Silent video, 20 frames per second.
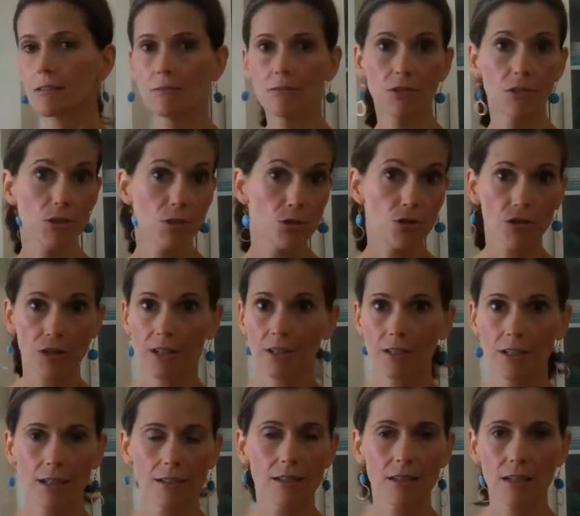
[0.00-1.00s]
nutrient
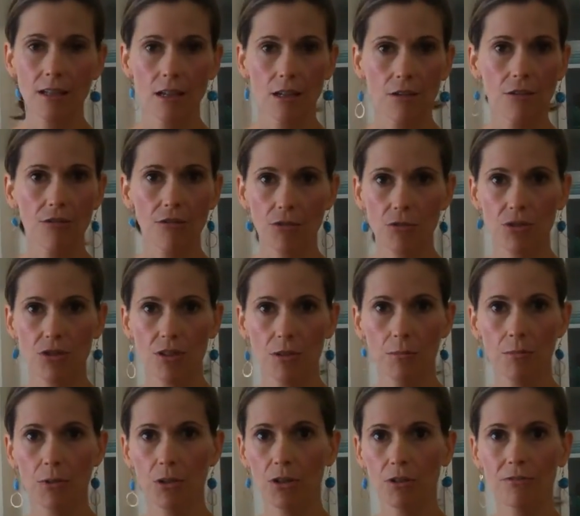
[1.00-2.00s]
density through
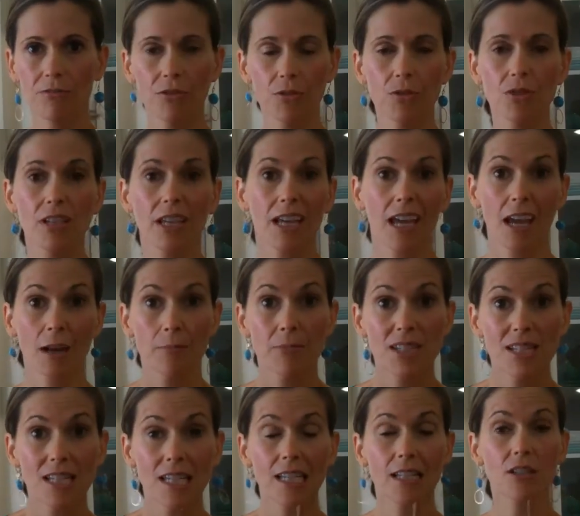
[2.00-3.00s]
some good foods like hemp
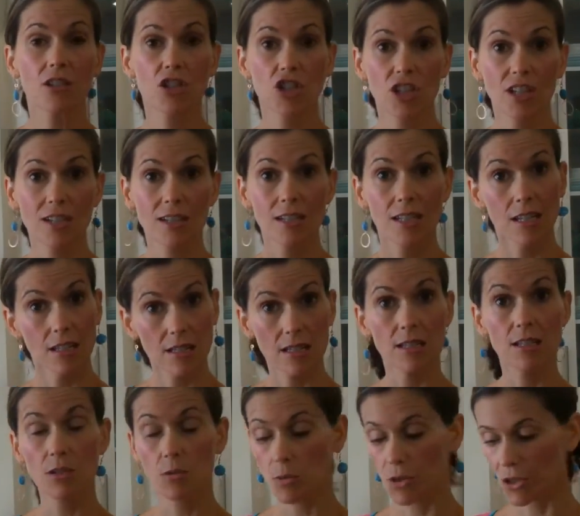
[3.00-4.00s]
seeds, chia seeds,
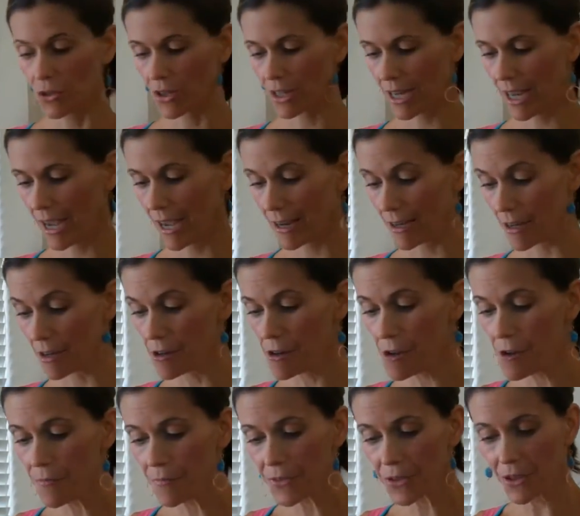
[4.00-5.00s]
this is where you can add it.
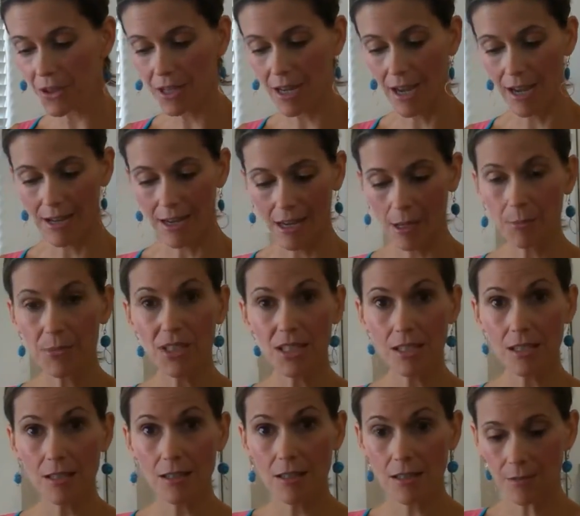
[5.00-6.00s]
You can add hemp
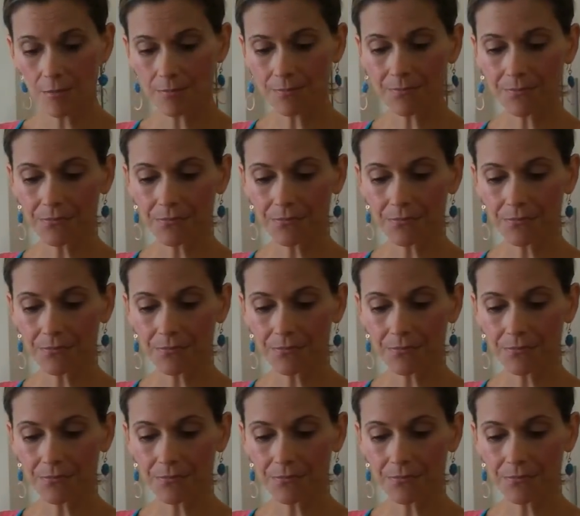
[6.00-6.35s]
seeds.